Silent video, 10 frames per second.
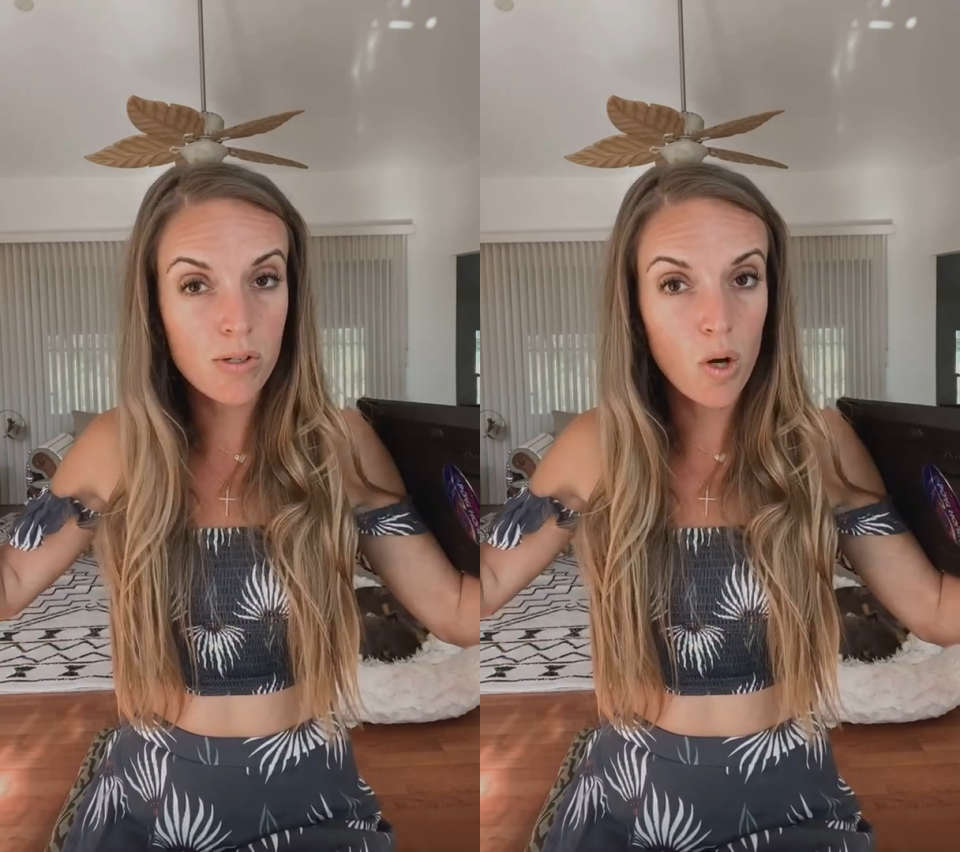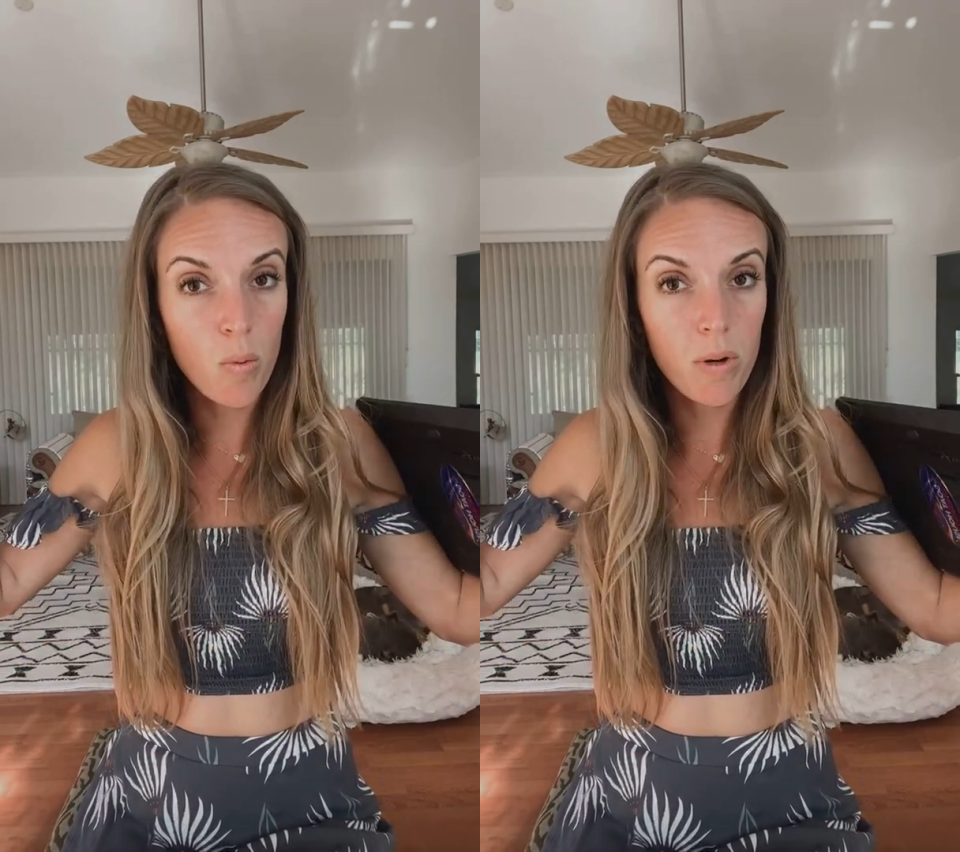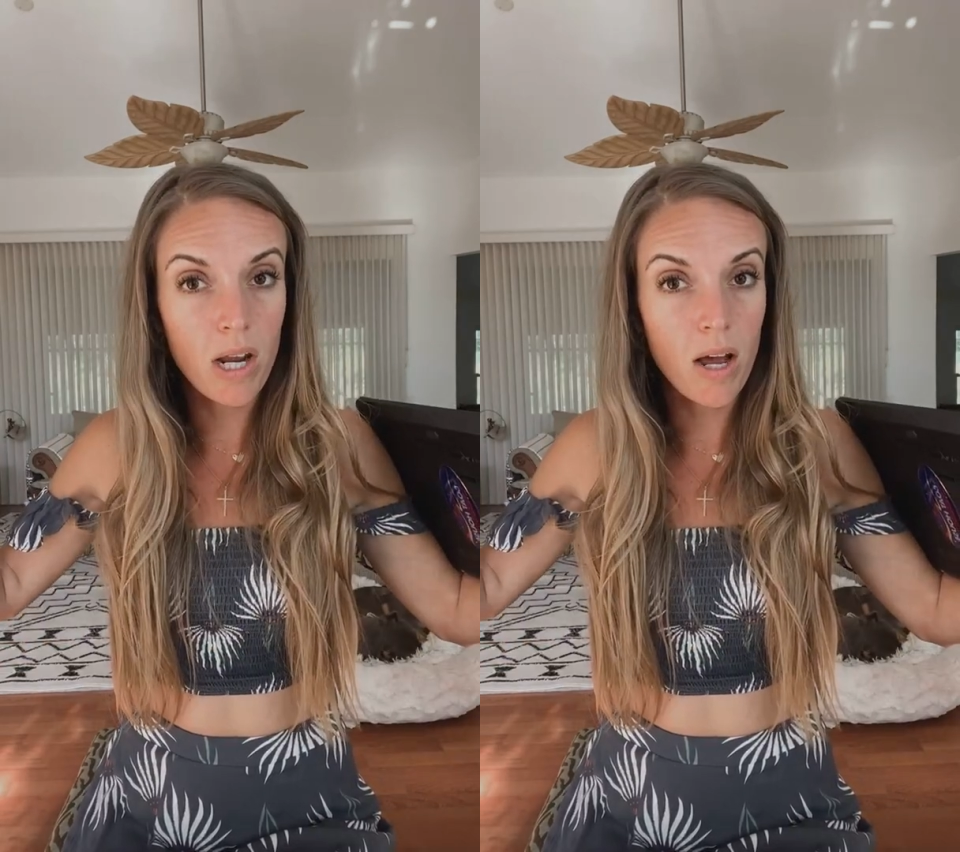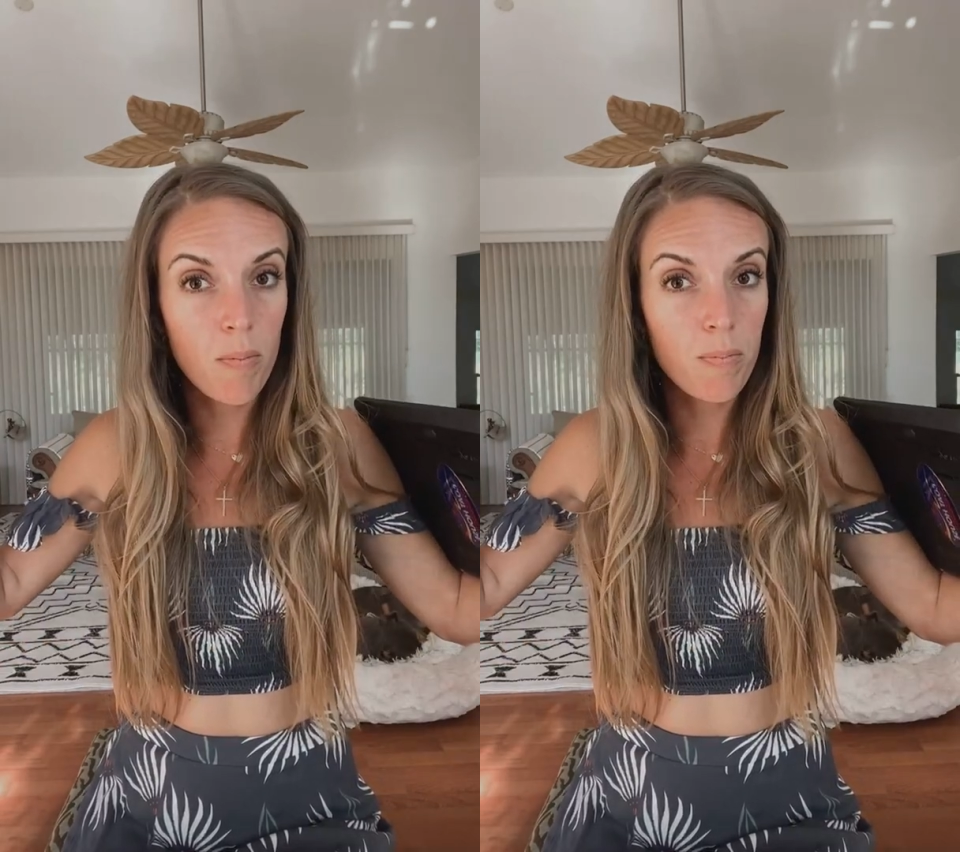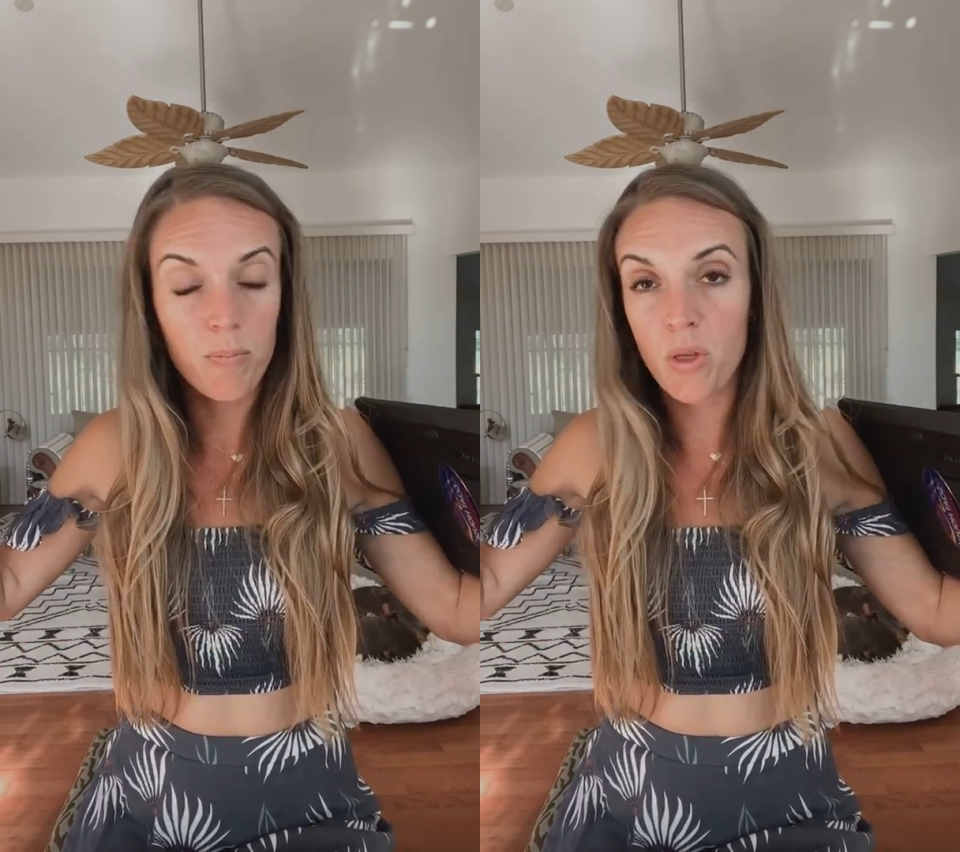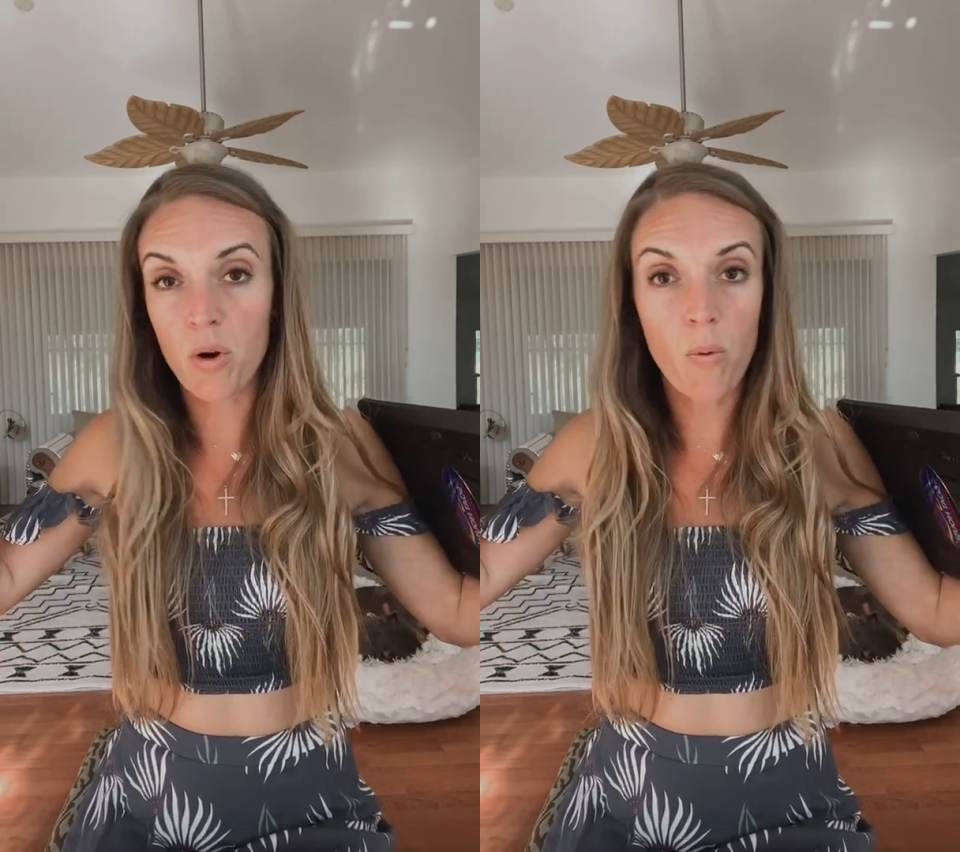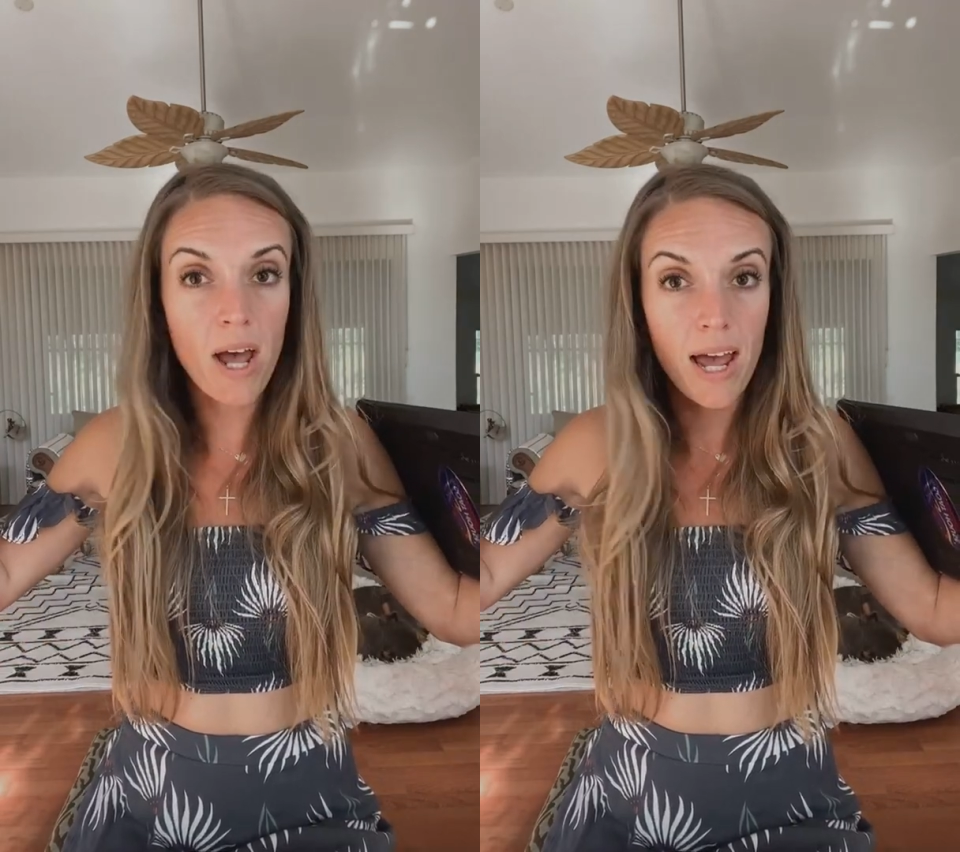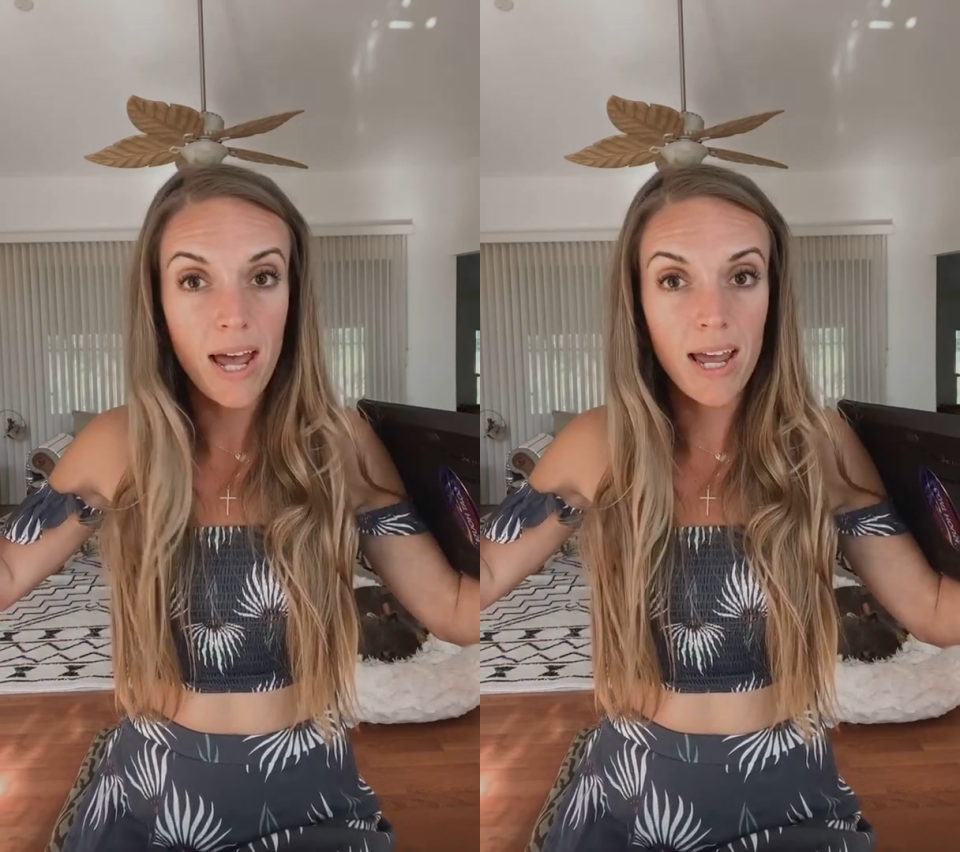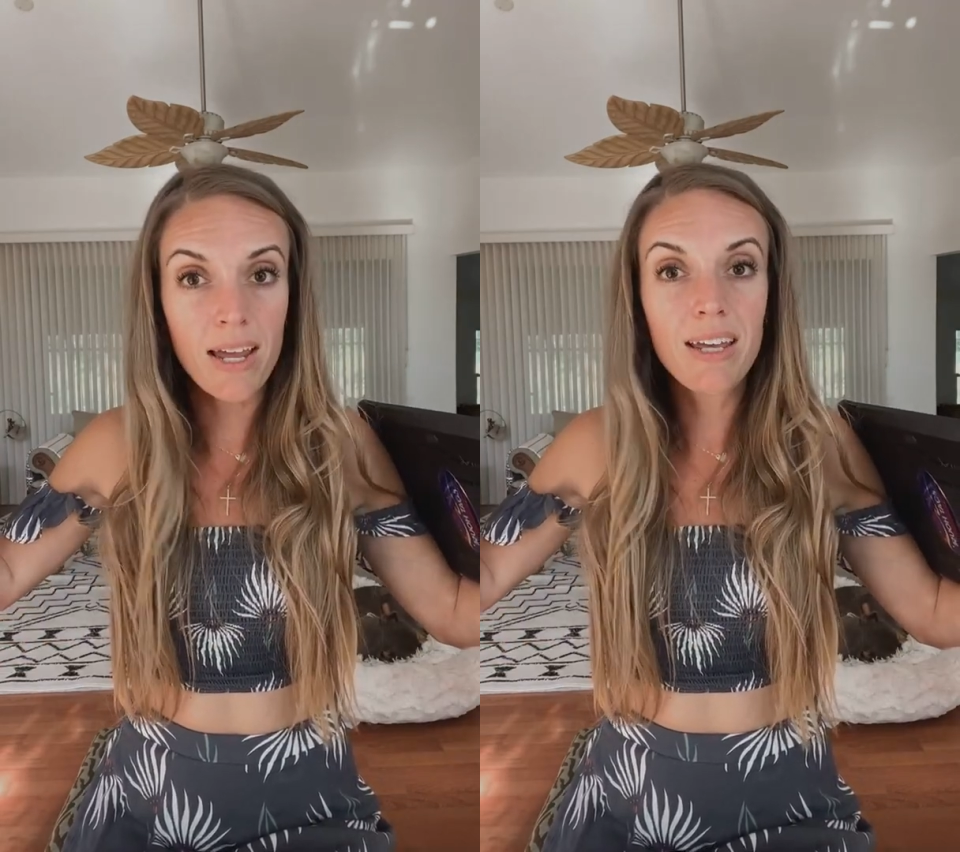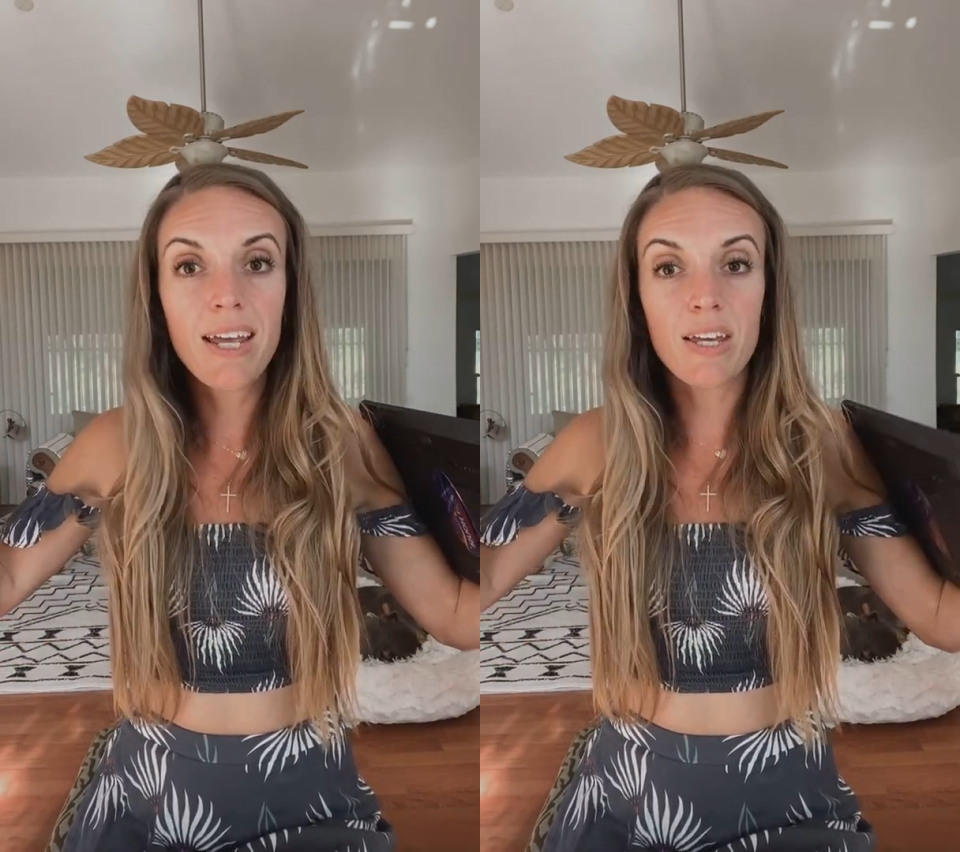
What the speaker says: opening up their way,